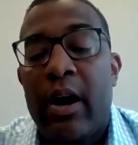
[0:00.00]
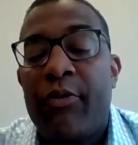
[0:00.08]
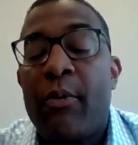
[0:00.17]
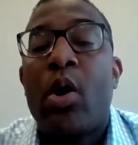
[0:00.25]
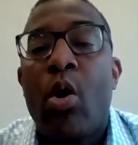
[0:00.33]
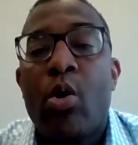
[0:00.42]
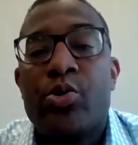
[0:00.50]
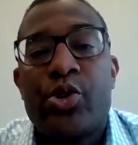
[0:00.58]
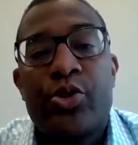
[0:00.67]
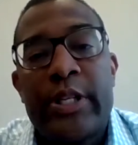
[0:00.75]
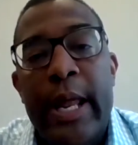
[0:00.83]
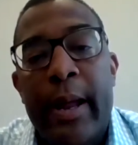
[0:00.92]
from a
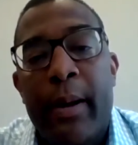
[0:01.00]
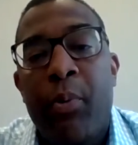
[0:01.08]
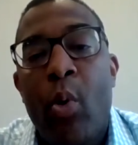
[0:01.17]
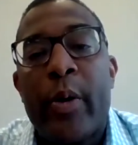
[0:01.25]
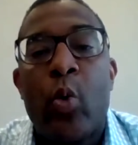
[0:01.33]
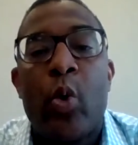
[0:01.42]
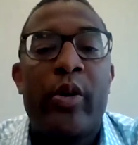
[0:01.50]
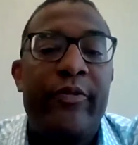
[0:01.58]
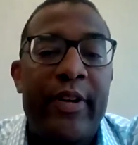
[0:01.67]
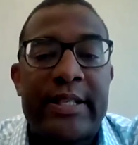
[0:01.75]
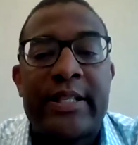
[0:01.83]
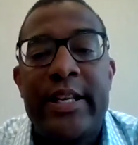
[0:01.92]
culture standpoint, we're
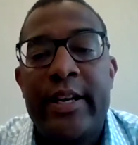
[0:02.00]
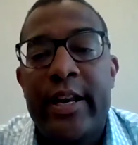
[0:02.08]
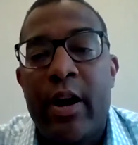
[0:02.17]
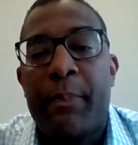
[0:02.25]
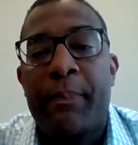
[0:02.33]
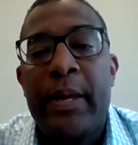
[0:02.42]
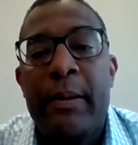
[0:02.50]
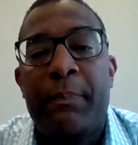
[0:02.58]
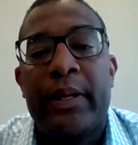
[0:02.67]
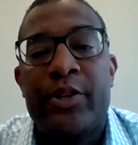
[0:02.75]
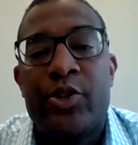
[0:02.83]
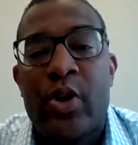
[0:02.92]
investing in our
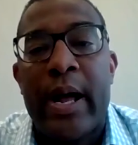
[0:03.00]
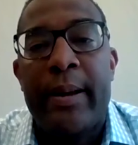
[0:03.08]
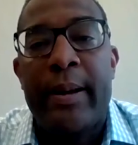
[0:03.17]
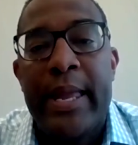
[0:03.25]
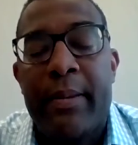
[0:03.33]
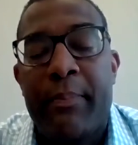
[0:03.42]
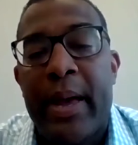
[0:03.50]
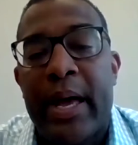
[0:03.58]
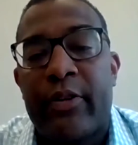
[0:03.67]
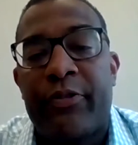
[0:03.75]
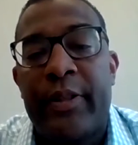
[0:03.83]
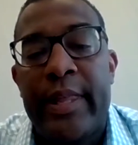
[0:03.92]
people and trying to make it
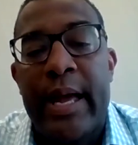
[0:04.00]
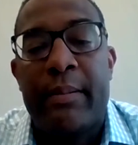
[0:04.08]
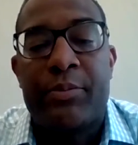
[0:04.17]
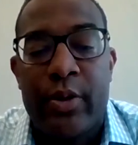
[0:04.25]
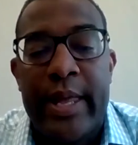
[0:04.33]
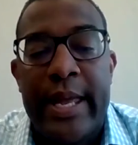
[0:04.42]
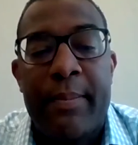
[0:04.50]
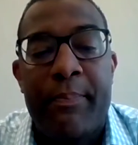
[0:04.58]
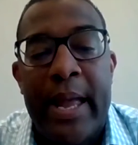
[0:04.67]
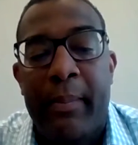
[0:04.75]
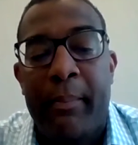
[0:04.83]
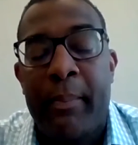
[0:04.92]
better for them so they can
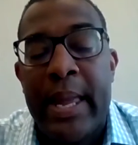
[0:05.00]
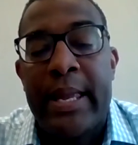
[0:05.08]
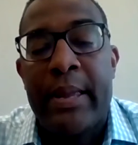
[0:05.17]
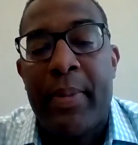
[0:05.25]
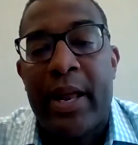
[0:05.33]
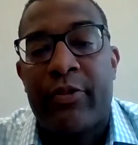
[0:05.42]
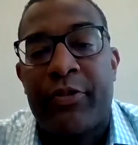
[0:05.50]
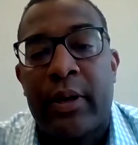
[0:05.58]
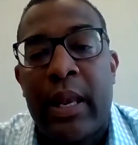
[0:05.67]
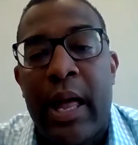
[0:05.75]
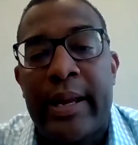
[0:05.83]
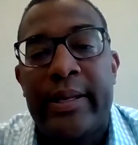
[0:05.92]
make it better for
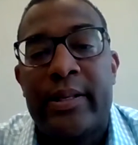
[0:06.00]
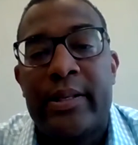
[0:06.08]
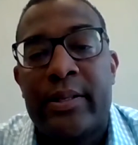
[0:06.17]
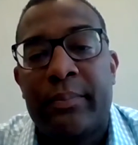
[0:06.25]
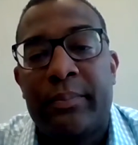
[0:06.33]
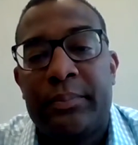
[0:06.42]
clients.